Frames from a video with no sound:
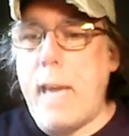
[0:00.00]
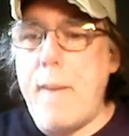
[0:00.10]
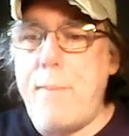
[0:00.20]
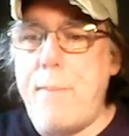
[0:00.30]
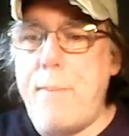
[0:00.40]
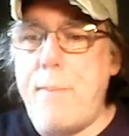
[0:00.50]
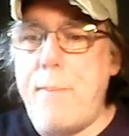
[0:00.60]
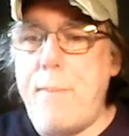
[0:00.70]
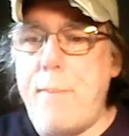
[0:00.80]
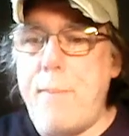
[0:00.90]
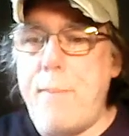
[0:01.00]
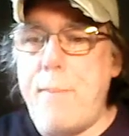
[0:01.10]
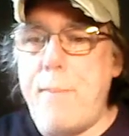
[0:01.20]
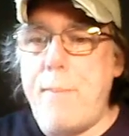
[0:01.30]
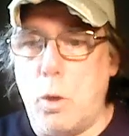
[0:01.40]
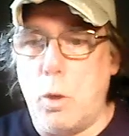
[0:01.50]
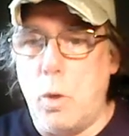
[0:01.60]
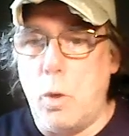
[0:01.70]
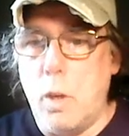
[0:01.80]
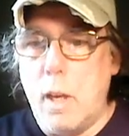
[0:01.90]
FM signal,
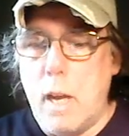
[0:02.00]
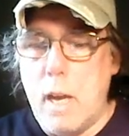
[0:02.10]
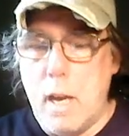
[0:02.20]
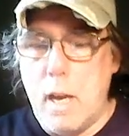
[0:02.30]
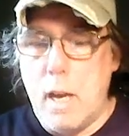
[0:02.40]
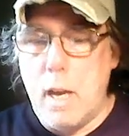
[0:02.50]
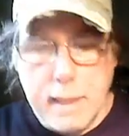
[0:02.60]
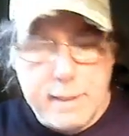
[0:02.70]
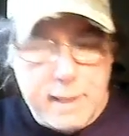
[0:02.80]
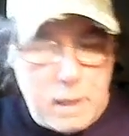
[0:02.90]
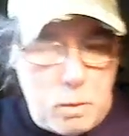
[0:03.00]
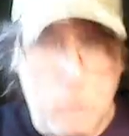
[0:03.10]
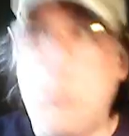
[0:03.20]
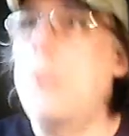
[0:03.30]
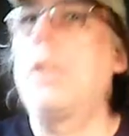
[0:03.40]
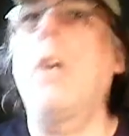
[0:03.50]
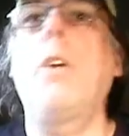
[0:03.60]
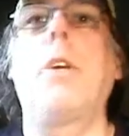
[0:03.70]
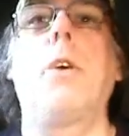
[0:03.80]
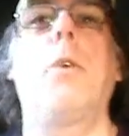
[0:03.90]
The next thing I want to show
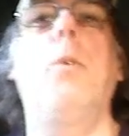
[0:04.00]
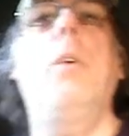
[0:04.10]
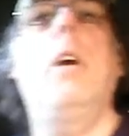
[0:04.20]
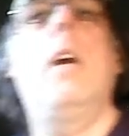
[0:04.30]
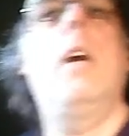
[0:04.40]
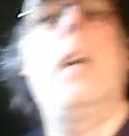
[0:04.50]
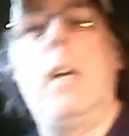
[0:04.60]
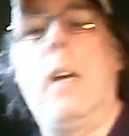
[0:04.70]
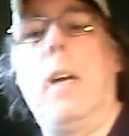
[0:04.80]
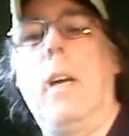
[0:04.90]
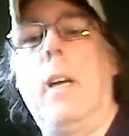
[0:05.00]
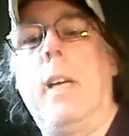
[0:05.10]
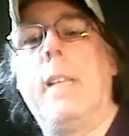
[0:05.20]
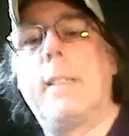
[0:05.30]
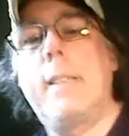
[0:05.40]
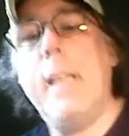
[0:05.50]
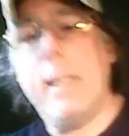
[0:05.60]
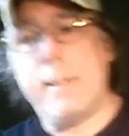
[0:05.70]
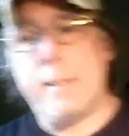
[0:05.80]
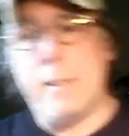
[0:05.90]
you is
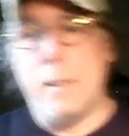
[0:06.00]
this.